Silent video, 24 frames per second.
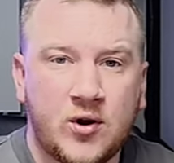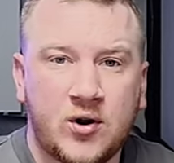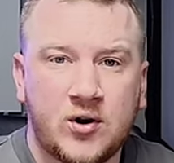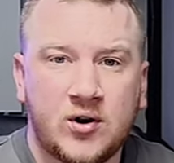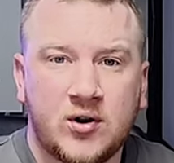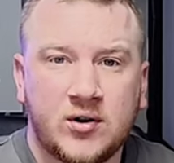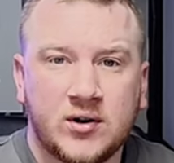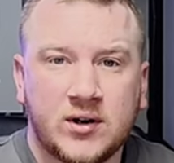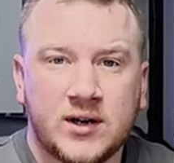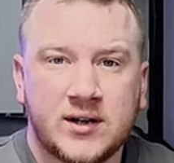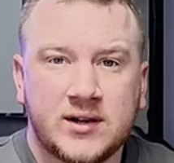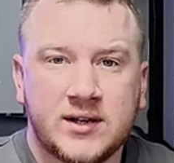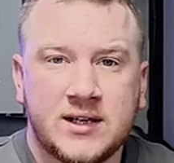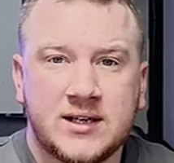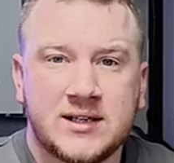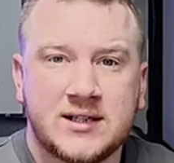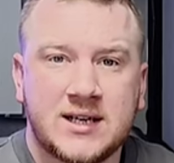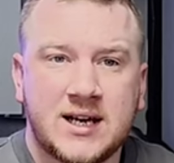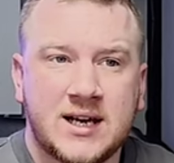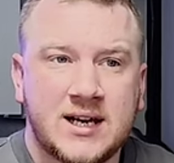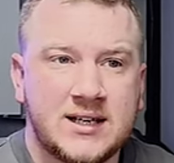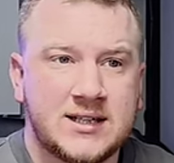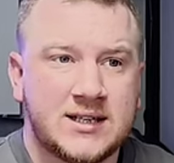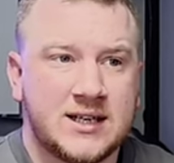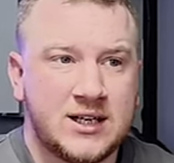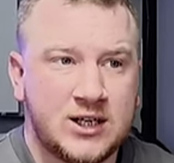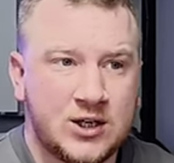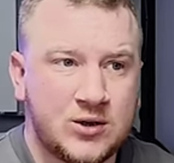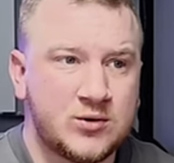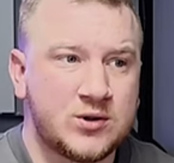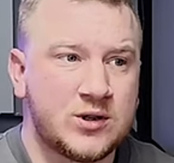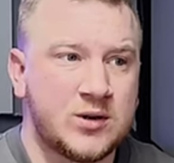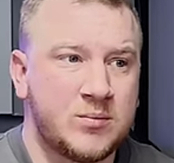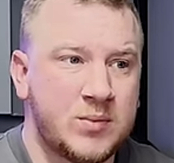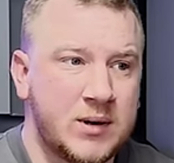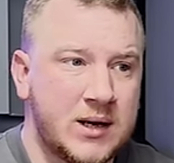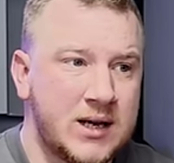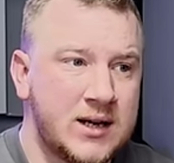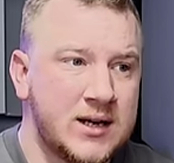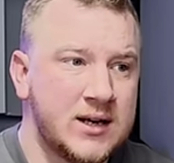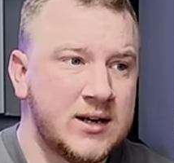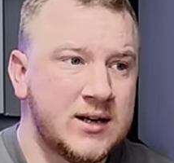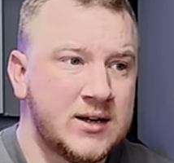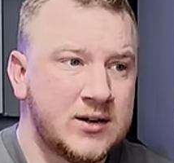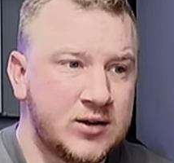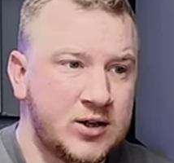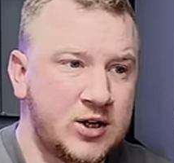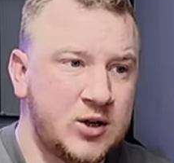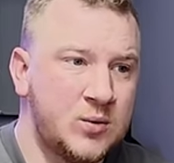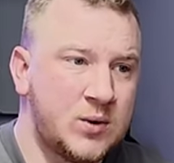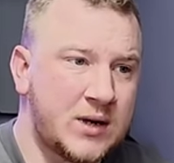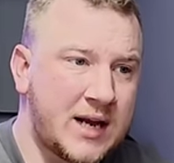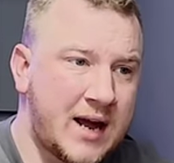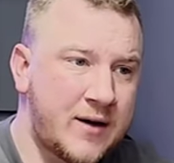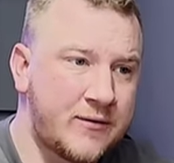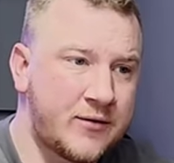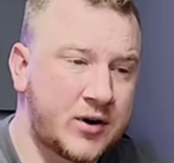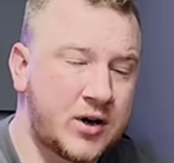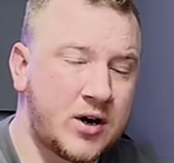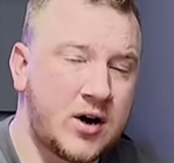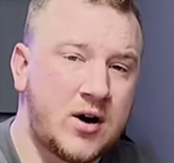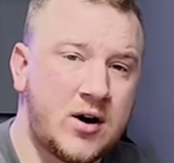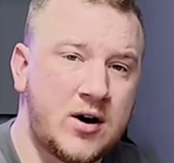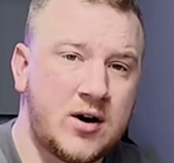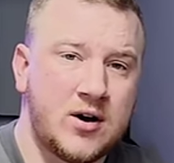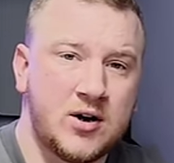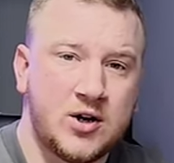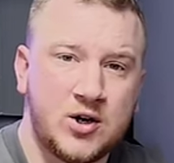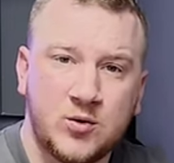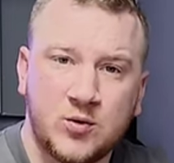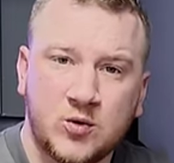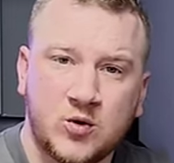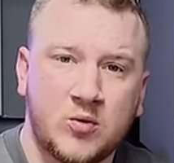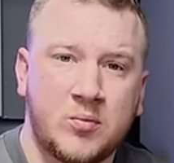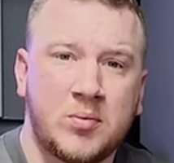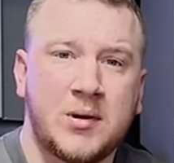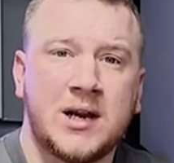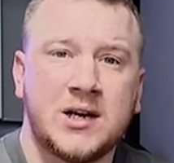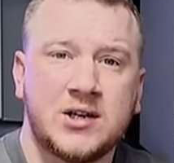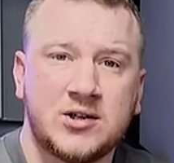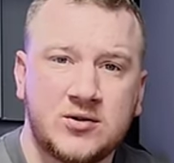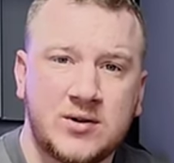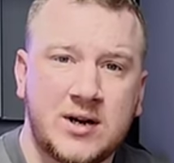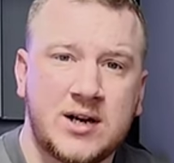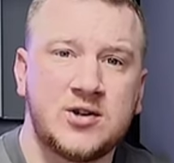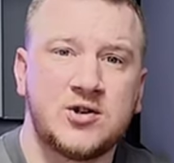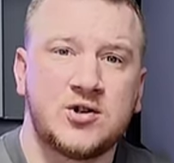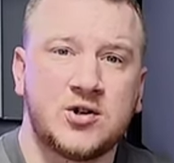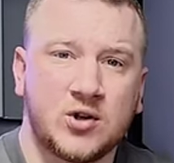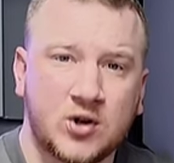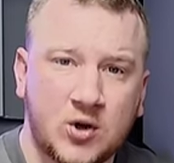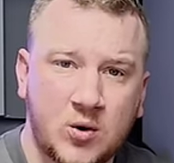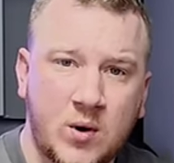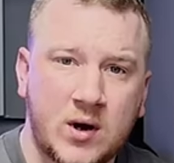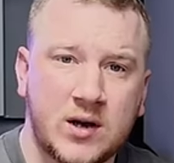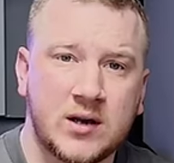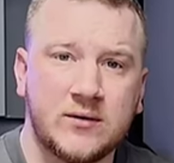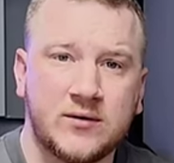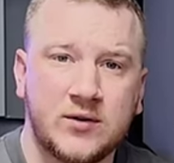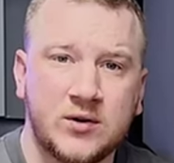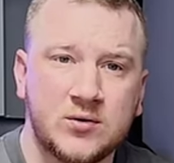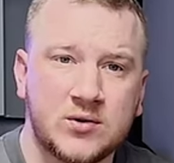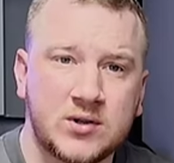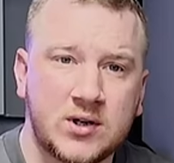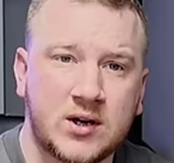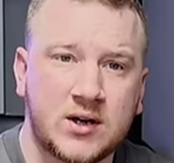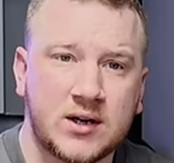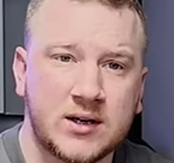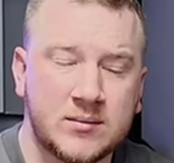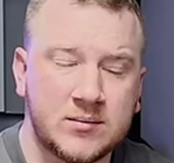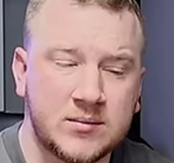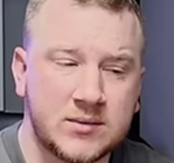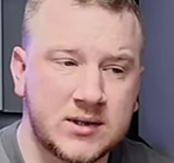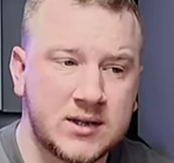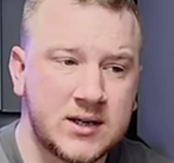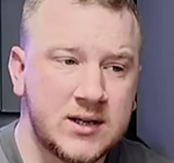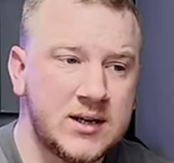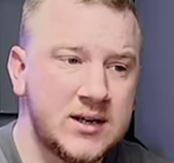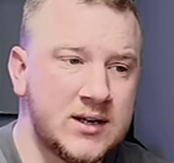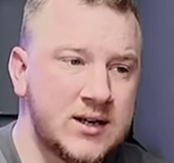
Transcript: lot longer these days. It used to be that you would have a car and you would replace your engine quite a few times.